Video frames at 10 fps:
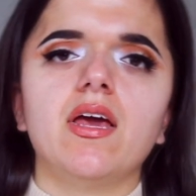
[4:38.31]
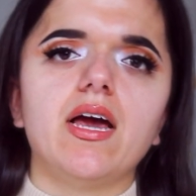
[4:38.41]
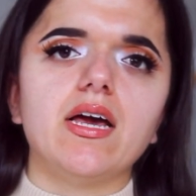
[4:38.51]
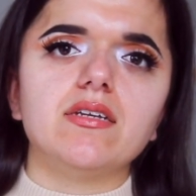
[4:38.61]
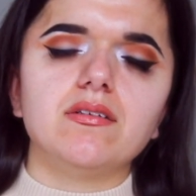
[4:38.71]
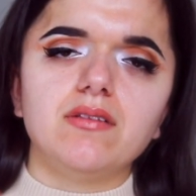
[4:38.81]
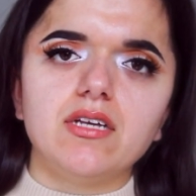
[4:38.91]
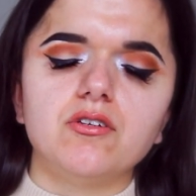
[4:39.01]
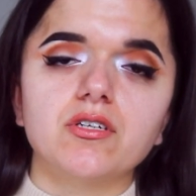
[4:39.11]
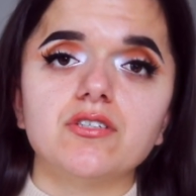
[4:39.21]
and
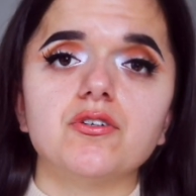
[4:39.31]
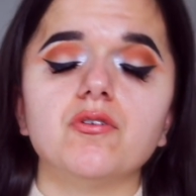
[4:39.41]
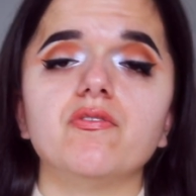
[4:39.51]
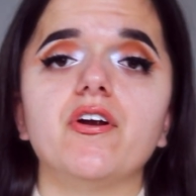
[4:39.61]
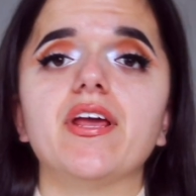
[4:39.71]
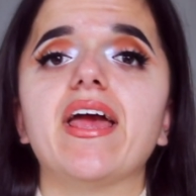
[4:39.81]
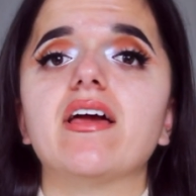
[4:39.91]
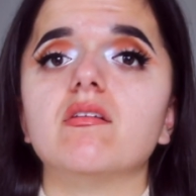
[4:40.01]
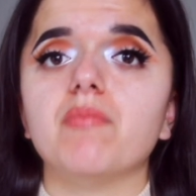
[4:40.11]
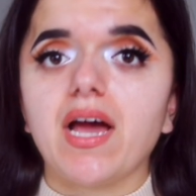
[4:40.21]
leather can turn very
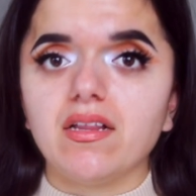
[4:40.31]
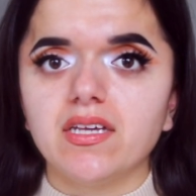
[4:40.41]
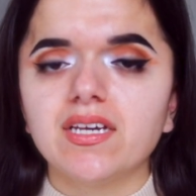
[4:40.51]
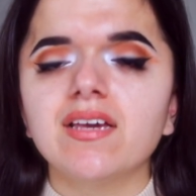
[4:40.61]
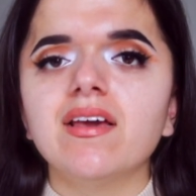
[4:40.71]
animalic.